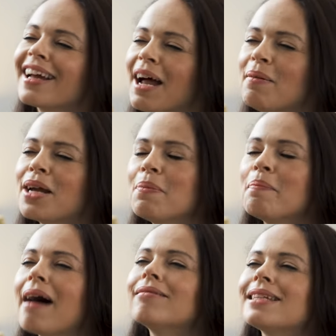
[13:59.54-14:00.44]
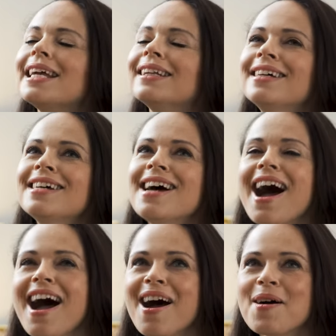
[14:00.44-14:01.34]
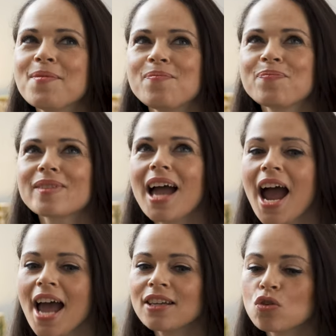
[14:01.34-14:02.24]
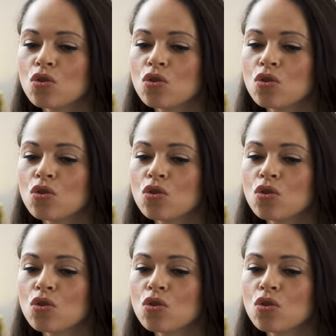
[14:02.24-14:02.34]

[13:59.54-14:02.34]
like climbing up a mountain um, and